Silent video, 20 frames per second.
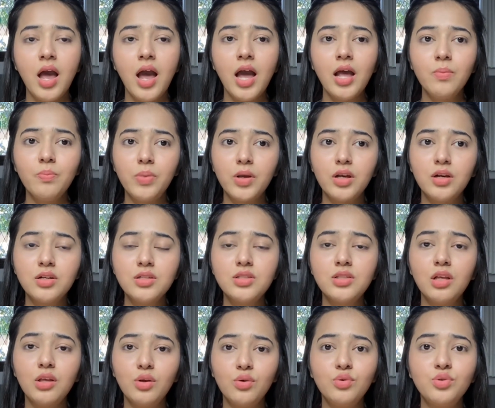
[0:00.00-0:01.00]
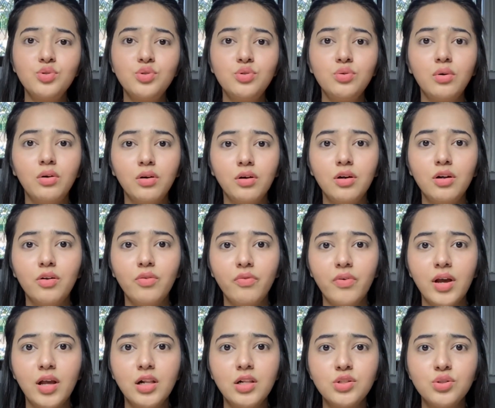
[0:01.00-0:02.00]
and because they used to earn
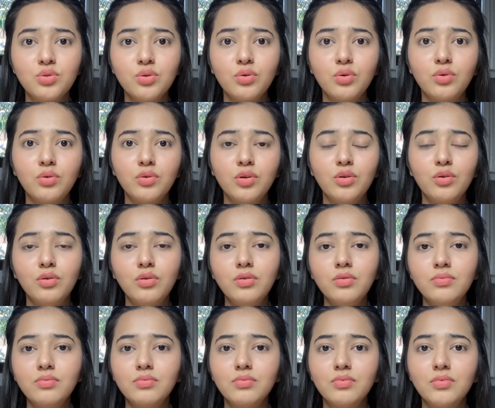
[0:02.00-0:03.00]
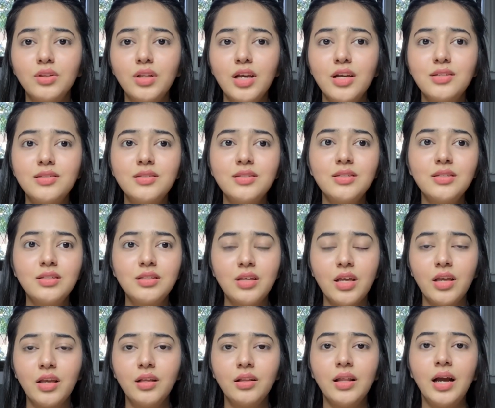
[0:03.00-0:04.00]
well, so you know, there's this
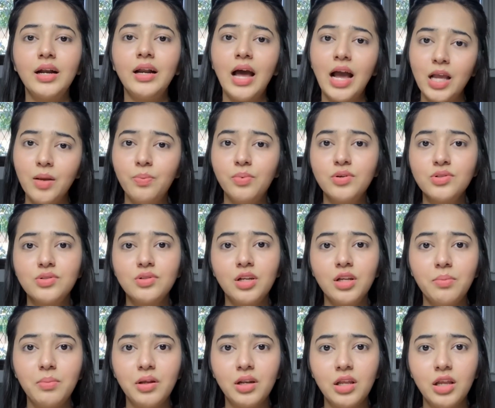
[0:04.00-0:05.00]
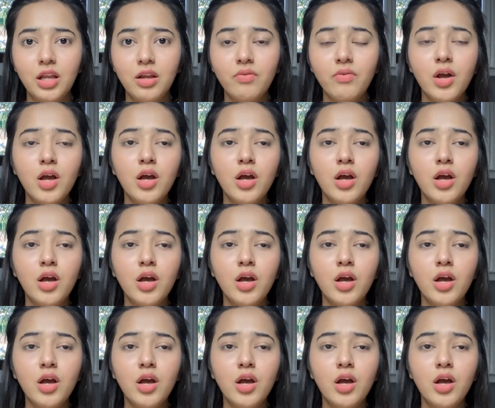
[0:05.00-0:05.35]
thing that I personally believe